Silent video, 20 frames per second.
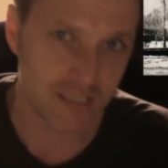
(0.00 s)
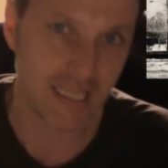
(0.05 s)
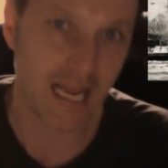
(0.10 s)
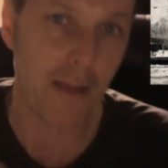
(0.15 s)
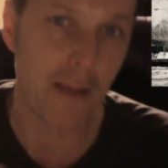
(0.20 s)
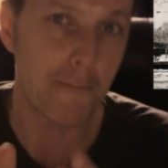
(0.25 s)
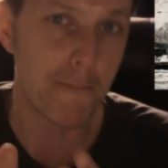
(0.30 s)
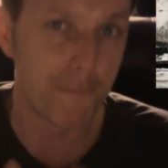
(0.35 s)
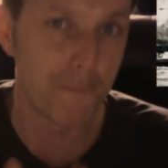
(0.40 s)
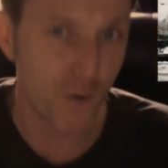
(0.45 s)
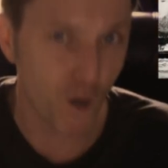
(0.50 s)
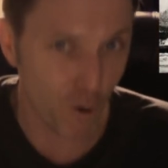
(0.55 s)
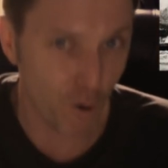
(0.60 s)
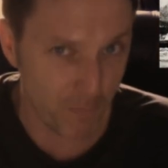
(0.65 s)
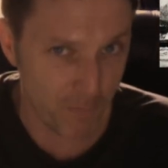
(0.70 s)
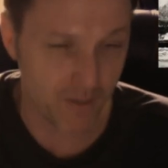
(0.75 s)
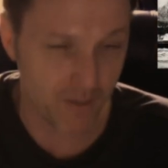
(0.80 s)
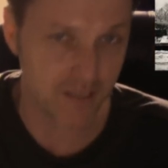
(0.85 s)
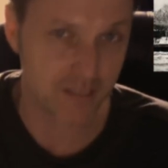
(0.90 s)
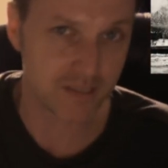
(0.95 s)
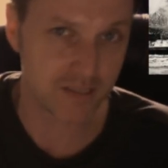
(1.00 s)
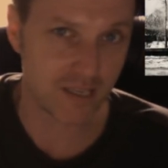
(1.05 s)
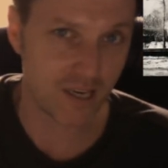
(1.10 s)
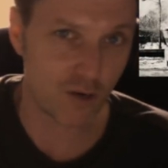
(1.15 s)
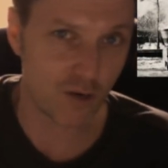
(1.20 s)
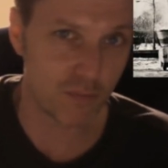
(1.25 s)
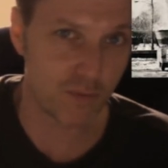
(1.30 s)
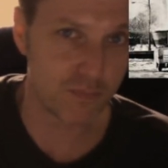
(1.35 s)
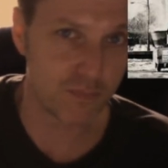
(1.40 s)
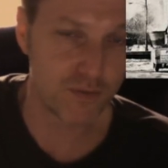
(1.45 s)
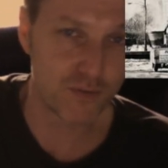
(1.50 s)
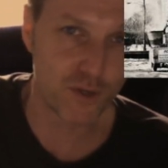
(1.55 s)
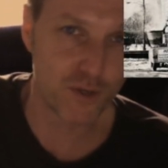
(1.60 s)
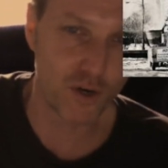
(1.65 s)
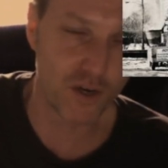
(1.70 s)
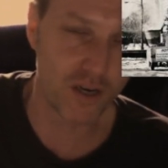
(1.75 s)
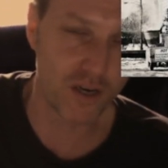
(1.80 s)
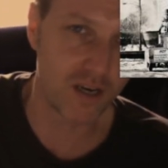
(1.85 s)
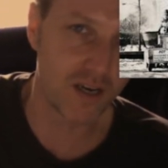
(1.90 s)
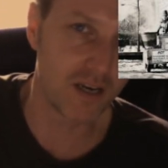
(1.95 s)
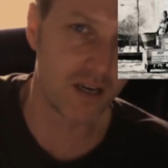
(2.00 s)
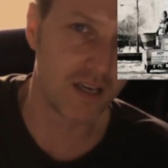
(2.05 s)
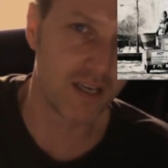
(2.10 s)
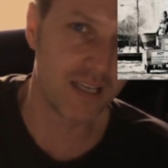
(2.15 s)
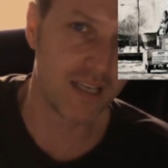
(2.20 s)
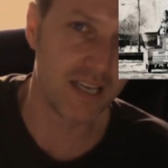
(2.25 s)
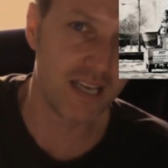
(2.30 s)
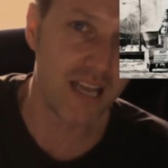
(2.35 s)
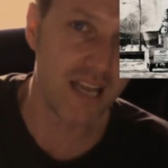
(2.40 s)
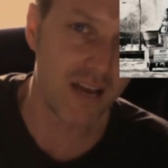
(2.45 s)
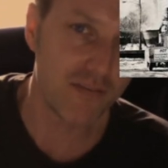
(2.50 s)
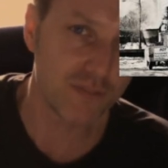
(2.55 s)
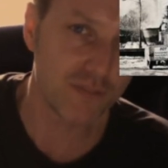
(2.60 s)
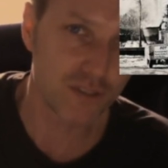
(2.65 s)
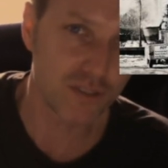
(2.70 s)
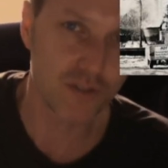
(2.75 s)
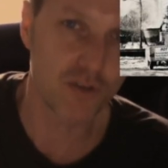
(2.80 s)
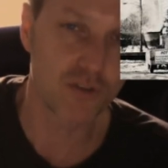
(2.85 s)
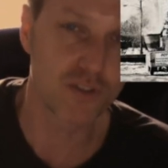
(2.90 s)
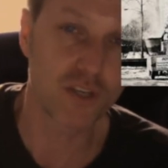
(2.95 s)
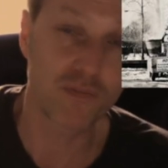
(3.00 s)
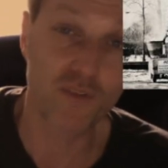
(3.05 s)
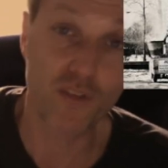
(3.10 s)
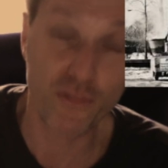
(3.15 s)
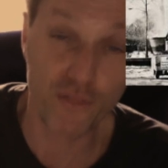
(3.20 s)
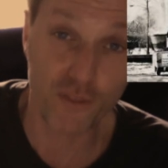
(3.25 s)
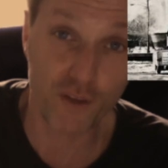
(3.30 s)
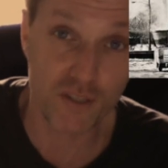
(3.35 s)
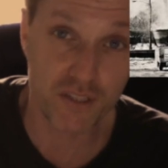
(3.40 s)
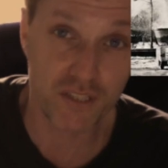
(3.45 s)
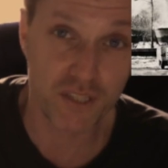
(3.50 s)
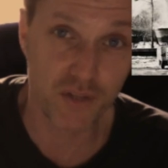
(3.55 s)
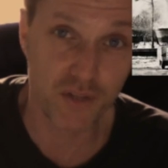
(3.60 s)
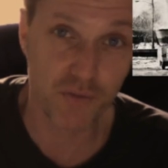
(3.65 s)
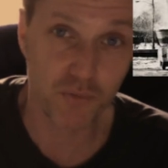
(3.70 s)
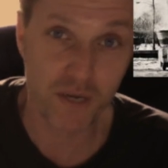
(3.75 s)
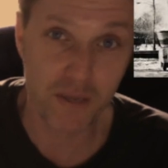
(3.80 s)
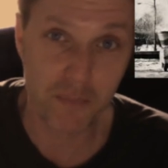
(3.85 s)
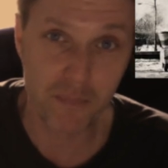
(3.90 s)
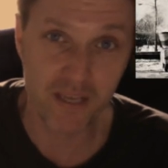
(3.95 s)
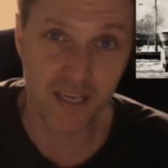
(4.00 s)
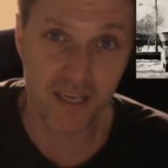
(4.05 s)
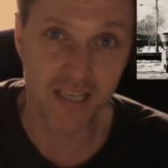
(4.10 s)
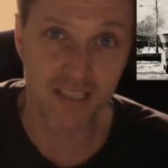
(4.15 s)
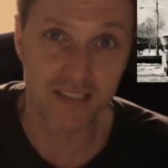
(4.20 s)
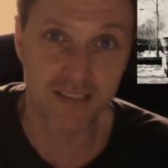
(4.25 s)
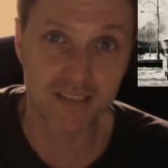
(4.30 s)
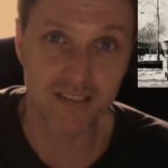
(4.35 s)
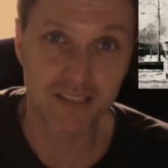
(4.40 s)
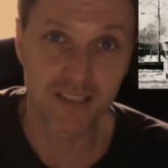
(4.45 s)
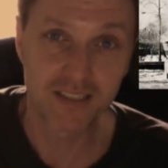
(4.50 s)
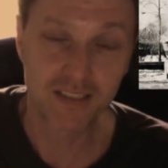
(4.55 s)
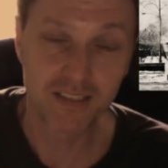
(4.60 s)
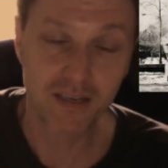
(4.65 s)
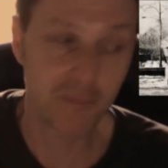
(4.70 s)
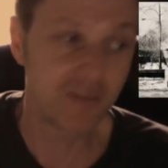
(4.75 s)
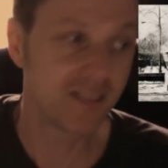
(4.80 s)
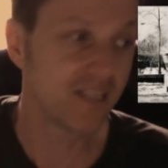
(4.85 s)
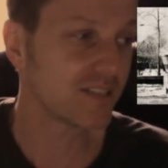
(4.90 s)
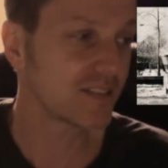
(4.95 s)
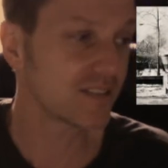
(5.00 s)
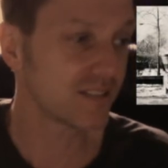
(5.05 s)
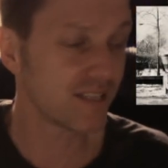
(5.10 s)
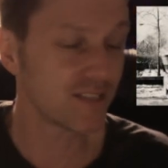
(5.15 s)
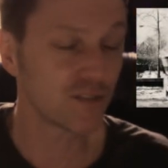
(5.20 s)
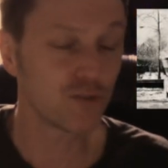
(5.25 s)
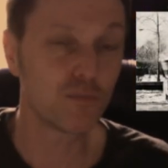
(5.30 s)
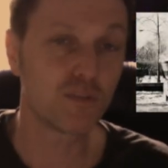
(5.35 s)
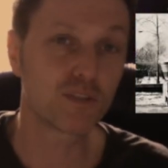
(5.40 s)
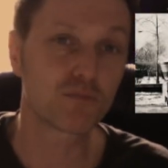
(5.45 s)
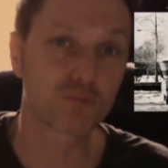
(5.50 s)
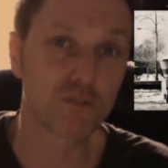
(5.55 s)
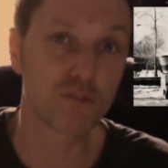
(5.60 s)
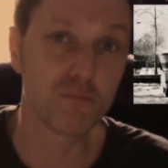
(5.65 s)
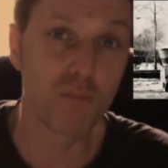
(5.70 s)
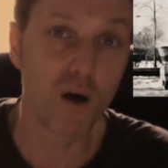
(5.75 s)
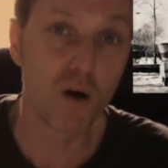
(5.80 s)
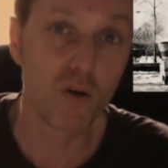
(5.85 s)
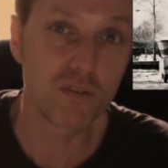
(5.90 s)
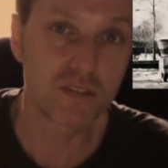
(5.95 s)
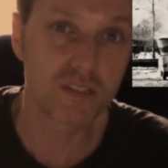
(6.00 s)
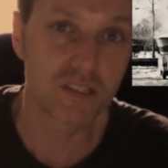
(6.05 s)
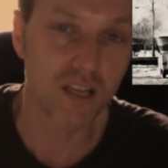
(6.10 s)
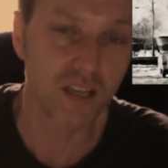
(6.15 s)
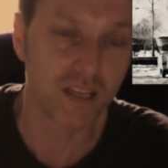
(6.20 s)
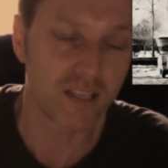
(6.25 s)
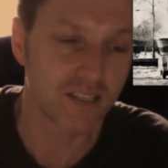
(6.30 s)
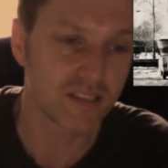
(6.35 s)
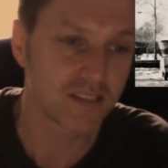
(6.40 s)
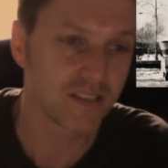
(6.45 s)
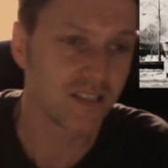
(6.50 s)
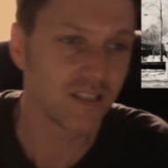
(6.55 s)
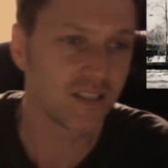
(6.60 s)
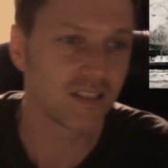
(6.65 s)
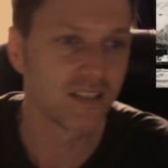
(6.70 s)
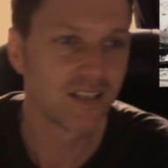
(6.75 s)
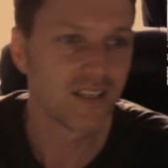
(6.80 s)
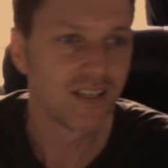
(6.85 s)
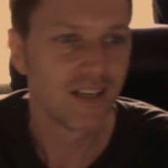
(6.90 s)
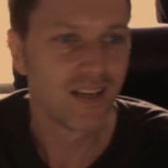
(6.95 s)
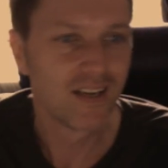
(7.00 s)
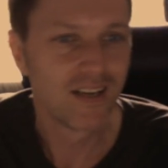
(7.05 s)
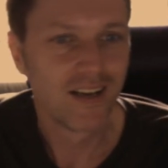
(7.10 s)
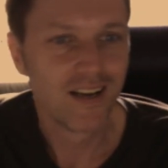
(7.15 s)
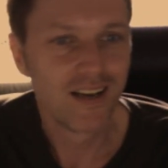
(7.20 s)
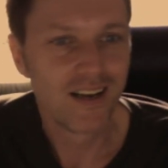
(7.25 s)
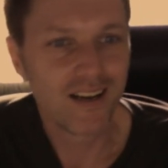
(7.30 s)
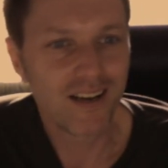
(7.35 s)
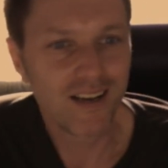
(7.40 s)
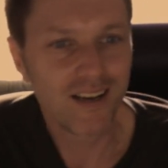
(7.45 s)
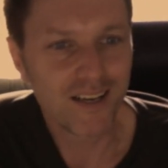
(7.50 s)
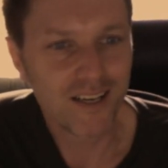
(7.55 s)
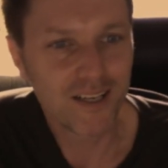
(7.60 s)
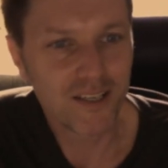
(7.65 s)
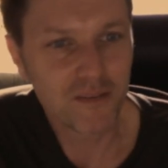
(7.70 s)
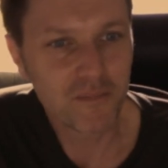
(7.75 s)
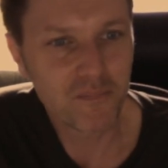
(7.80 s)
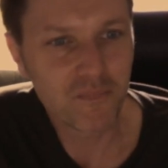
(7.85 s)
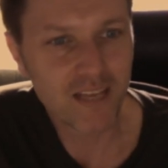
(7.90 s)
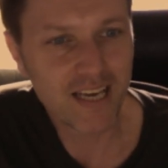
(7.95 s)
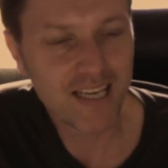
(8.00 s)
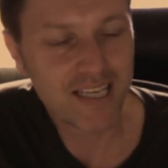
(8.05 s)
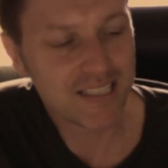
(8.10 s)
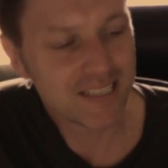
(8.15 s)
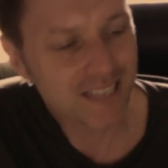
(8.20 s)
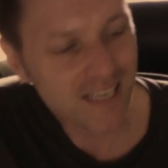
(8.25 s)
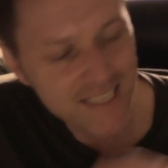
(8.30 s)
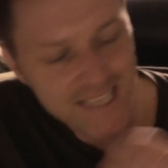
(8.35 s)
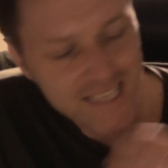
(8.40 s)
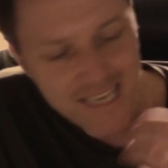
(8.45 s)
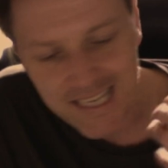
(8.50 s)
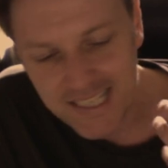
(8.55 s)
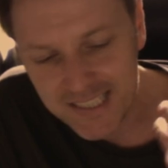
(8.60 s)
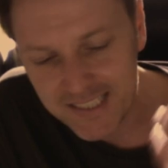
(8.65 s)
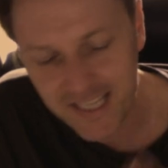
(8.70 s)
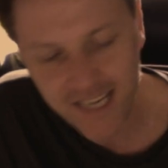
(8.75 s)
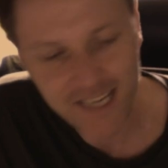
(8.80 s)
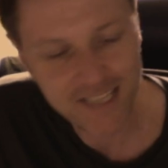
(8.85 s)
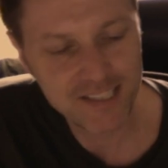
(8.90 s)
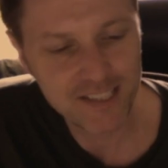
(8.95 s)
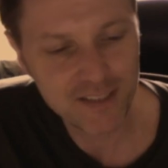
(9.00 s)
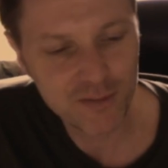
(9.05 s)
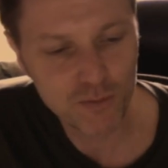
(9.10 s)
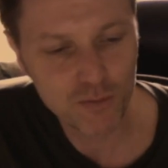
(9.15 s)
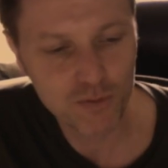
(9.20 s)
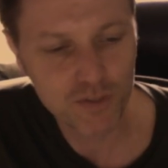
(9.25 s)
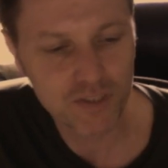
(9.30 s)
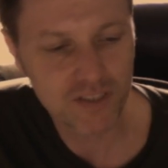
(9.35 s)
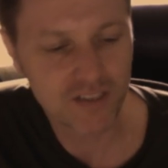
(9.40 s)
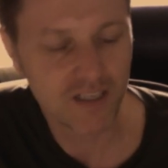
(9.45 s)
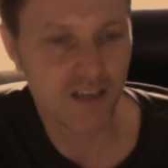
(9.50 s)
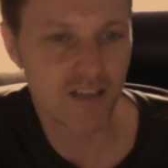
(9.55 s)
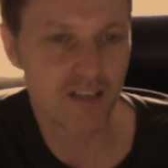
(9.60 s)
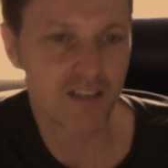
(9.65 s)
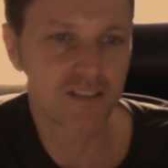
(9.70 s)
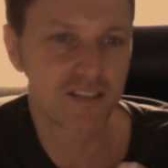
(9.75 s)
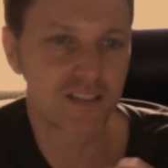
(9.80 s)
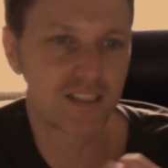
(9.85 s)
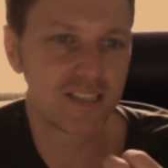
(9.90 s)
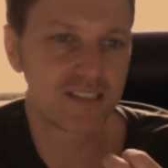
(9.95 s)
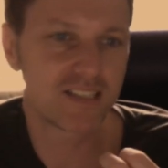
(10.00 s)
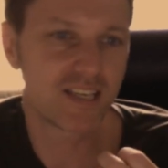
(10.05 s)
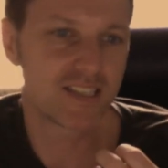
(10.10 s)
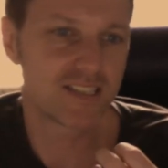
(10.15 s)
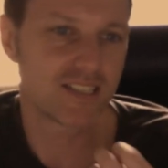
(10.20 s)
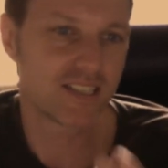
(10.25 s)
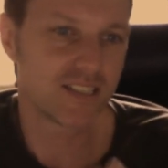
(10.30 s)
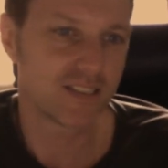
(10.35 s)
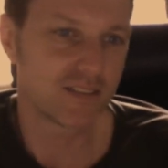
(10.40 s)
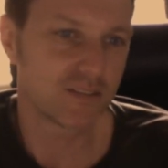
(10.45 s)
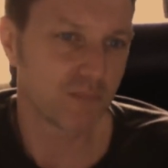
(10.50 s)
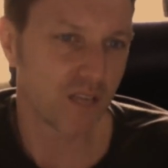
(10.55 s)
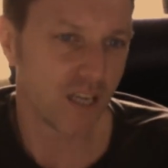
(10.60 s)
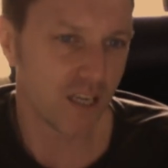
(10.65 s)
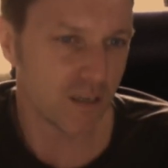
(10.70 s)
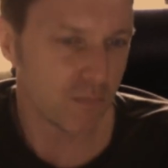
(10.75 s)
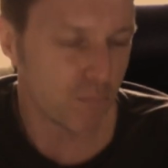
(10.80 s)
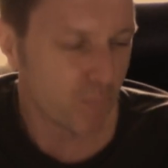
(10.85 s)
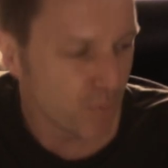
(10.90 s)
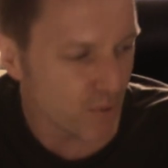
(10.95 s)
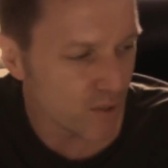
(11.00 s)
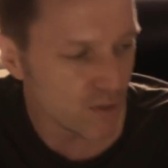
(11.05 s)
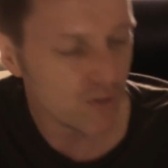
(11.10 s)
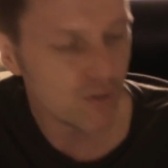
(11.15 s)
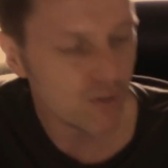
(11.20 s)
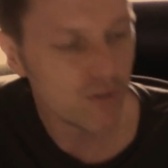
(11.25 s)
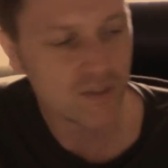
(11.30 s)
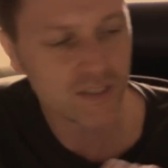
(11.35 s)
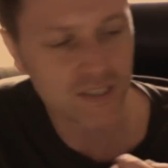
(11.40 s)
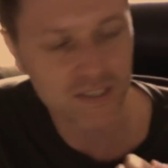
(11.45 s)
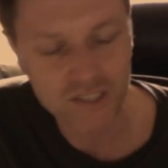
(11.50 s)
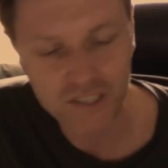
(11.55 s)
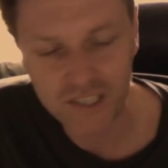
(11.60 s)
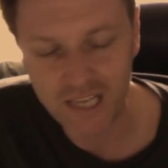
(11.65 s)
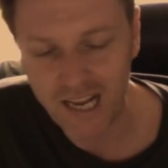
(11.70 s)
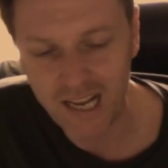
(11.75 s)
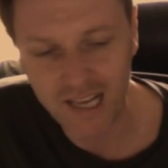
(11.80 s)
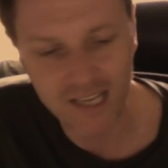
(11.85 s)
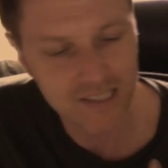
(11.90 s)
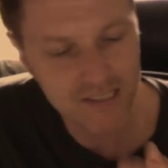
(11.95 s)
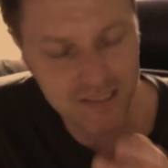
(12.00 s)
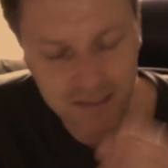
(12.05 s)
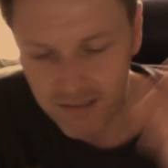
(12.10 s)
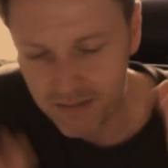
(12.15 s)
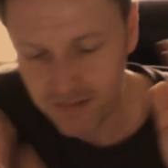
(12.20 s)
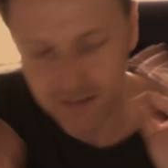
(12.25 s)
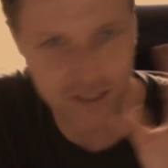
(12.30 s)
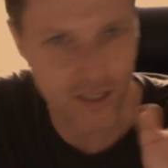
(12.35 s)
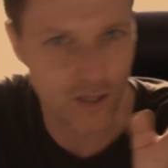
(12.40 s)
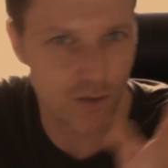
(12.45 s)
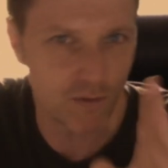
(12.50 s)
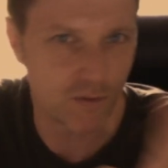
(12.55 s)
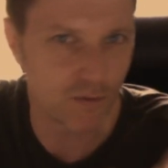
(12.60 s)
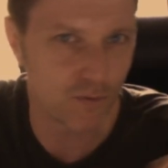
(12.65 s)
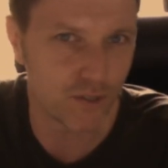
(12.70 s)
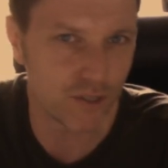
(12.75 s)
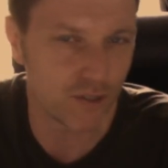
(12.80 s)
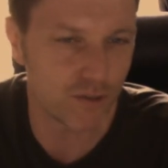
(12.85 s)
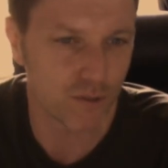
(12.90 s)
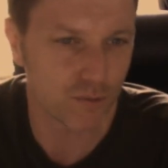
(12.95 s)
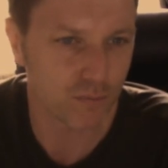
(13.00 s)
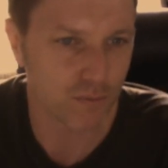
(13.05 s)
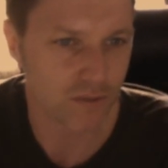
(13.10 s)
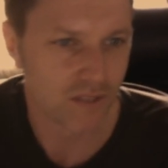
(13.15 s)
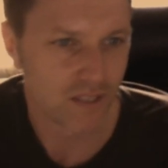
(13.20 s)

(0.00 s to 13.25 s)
and poppiest album. You've got 11 songs over 33 minutes. That's almost Ramones-like, isn't it? And it takes in all styles. It takes in blues and jazz and all the usual